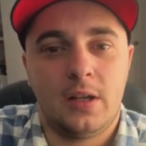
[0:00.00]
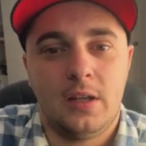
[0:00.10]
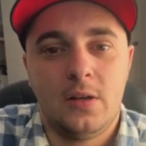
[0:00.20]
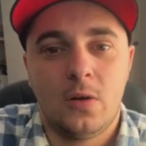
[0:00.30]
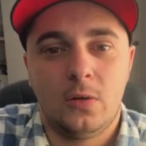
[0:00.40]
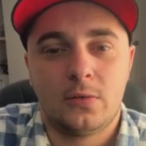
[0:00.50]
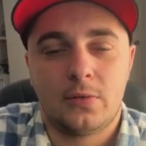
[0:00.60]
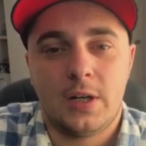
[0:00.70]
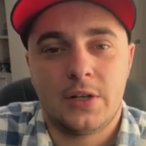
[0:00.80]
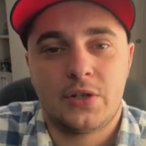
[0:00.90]
eGold
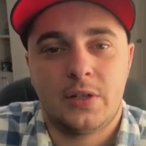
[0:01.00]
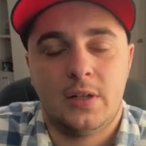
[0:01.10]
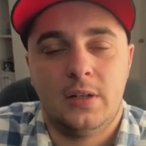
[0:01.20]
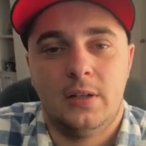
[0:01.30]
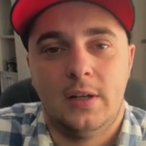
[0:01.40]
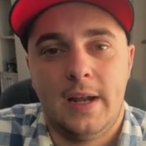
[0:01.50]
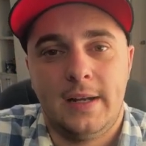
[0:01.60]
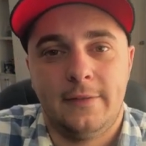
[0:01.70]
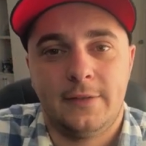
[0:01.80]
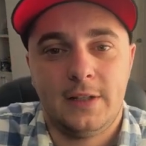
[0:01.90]
Rush
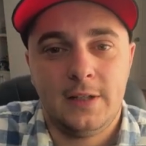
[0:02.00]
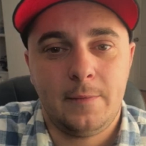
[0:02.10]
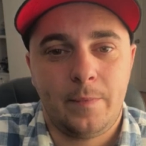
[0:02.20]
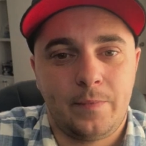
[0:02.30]
NFT.